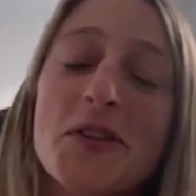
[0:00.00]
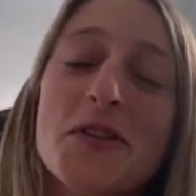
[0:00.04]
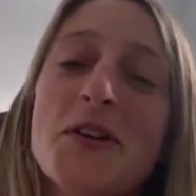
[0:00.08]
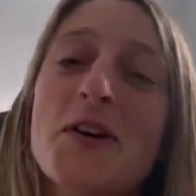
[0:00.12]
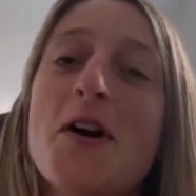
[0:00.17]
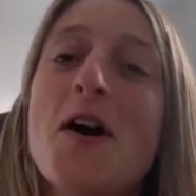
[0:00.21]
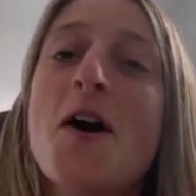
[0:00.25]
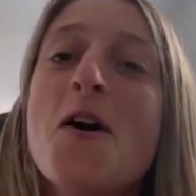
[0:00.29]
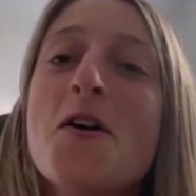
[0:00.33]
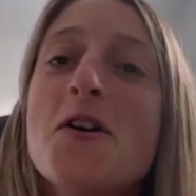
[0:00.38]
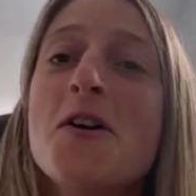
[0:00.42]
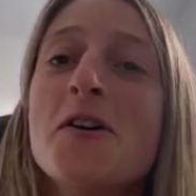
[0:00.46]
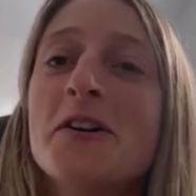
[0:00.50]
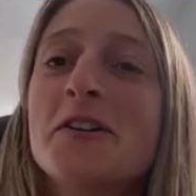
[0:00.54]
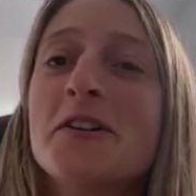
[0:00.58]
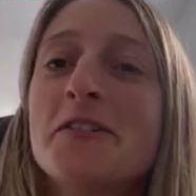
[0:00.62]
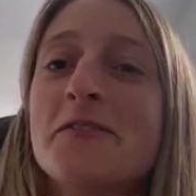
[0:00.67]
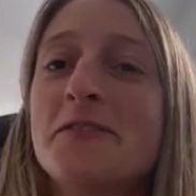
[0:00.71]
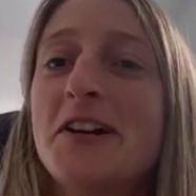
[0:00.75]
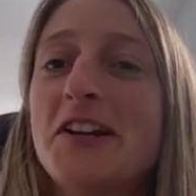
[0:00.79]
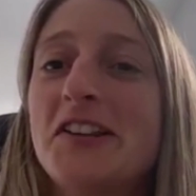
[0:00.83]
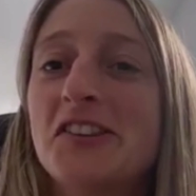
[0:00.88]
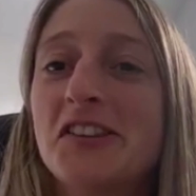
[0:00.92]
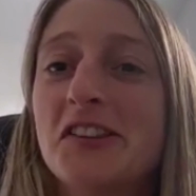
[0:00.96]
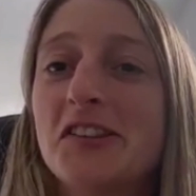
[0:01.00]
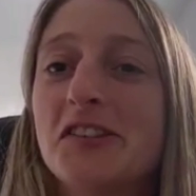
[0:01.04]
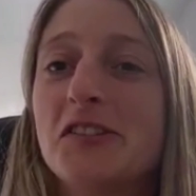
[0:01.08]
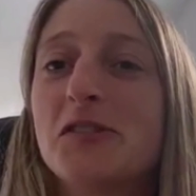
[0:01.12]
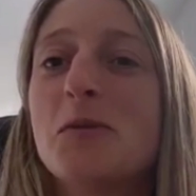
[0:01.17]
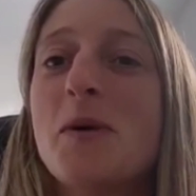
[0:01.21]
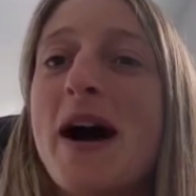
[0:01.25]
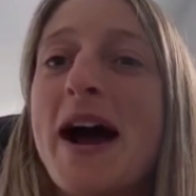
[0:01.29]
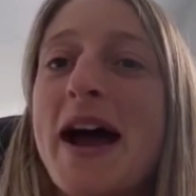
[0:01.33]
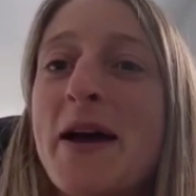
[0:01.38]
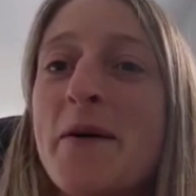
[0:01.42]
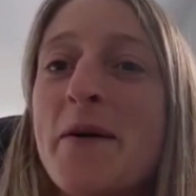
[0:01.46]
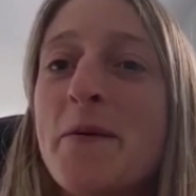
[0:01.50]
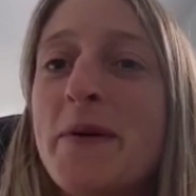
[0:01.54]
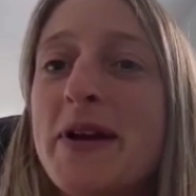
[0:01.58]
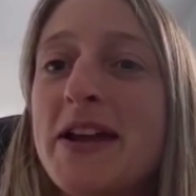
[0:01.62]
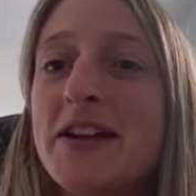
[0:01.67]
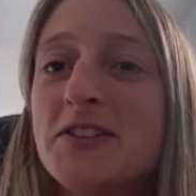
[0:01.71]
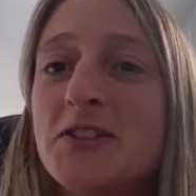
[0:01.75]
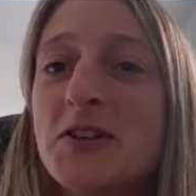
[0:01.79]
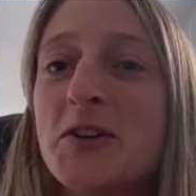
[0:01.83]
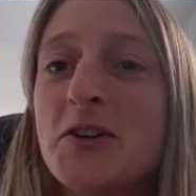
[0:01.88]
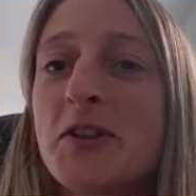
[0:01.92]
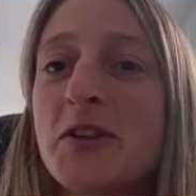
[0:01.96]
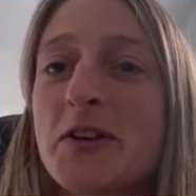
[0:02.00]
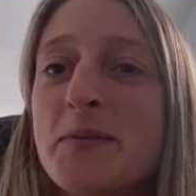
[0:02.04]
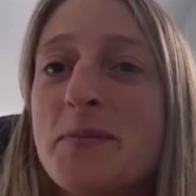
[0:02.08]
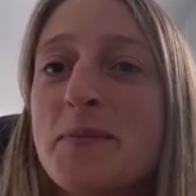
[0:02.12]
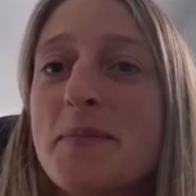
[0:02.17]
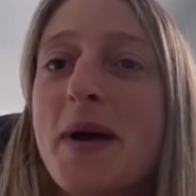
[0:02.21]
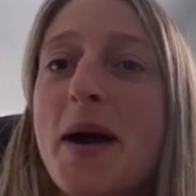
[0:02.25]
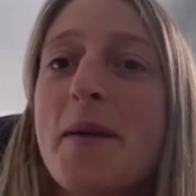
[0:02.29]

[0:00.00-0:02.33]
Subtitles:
there are a whole lot of reasons why we do them.